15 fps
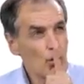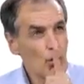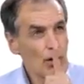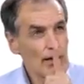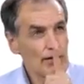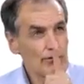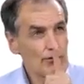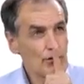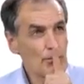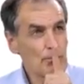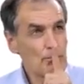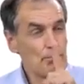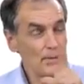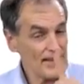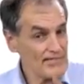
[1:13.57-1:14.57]
One of the
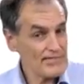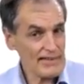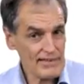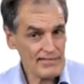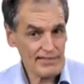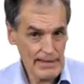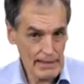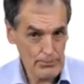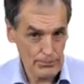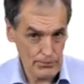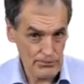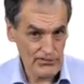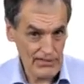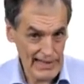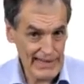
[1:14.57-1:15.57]
best
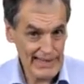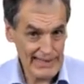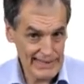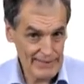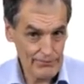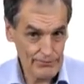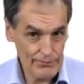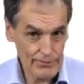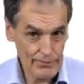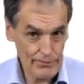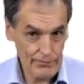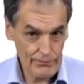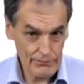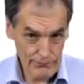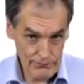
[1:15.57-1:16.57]
examples I have
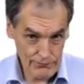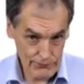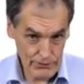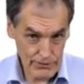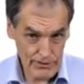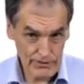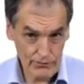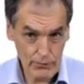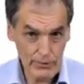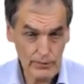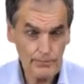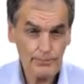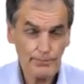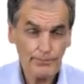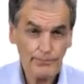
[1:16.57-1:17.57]
for this
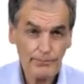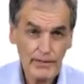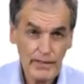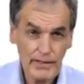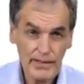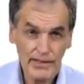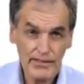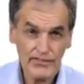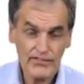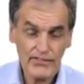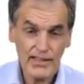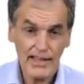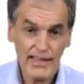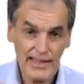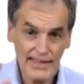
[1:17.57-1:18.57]
one is
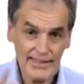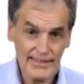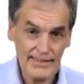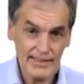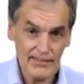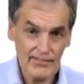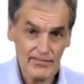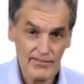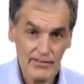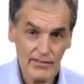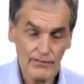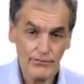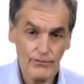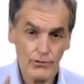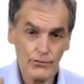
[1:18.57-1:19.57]
ethics
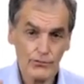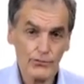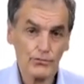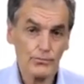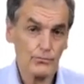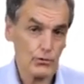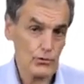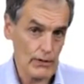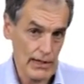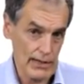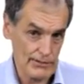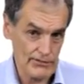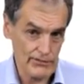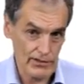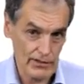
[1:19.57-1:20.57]
versus
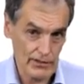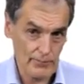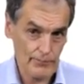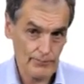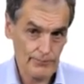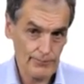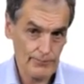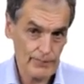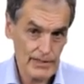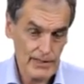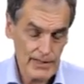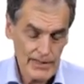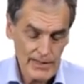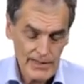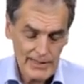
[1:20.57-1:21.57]
morality.
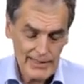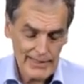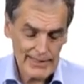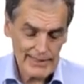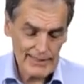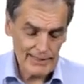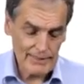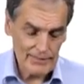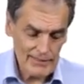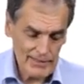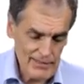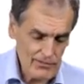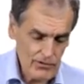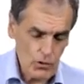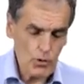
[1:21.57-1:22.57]
And
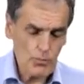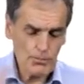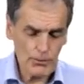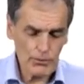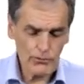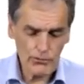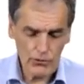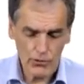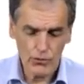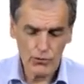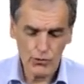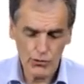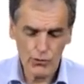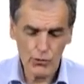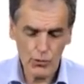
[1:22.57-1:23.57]
this opens a
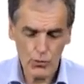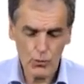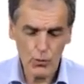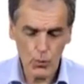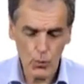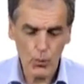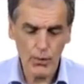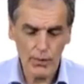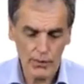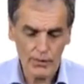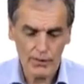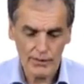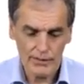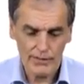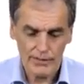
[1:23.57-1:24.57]
new
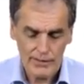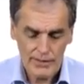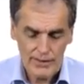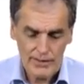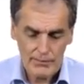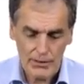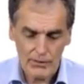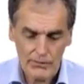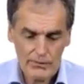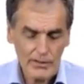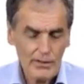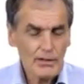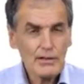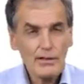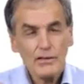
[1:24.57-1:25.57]
world because
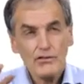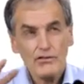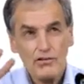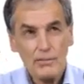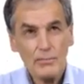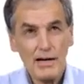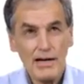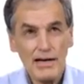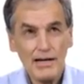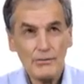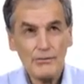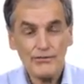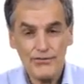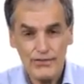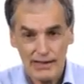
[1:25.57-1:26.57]

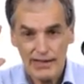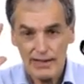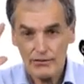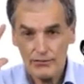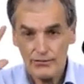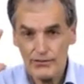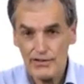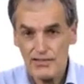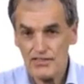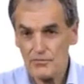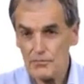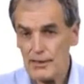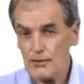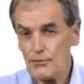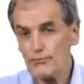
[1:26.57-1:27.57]
somehow philosophy is
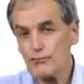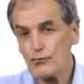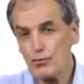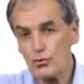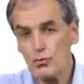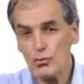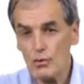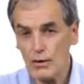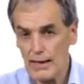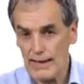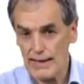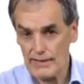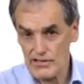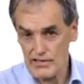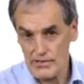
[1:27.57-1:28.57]
made of two
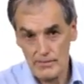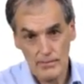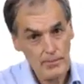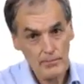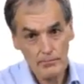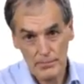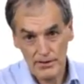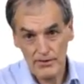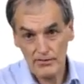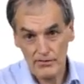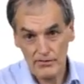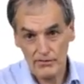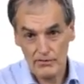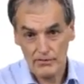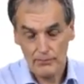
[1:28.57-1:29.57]
large
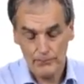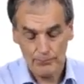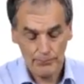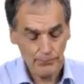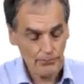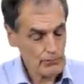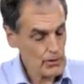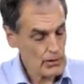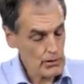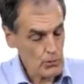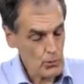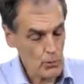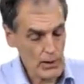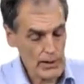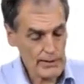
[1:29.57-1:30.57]
pieces.
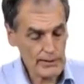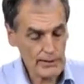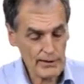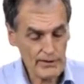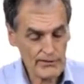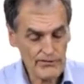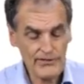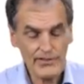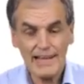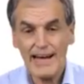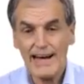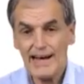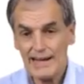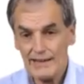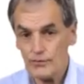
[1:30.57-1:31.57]
One is the
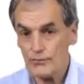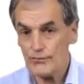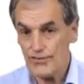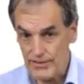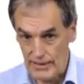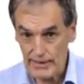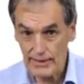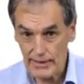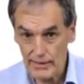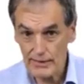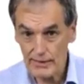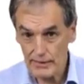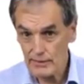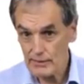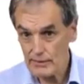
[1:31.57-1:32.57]
art of
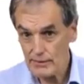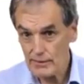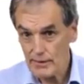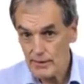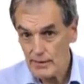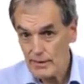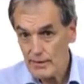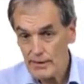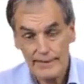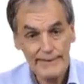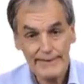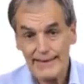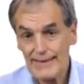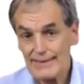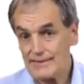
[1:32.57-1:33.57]
thinking,
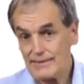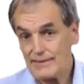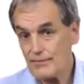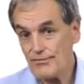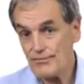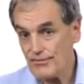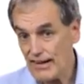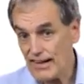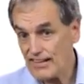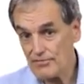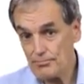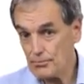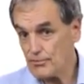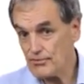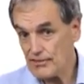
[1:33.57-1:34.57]
and
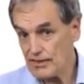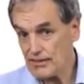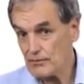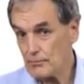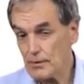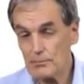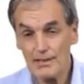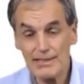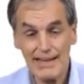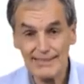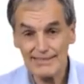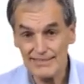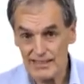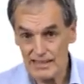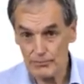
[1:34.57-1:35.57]
95%, maybe
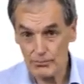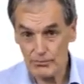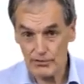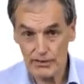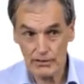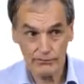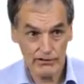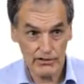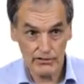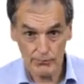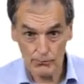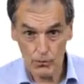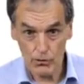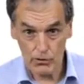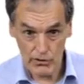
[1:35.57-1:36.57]
98% of this
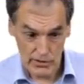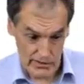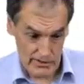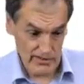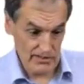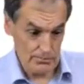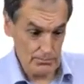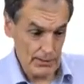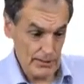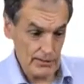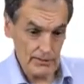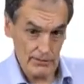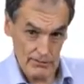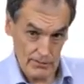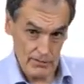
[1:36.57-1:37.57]
MOOC is
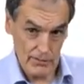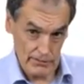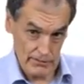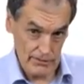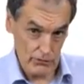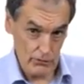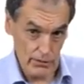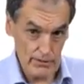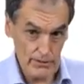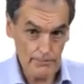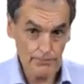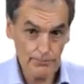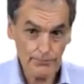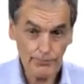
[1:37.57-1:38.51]
built on this one.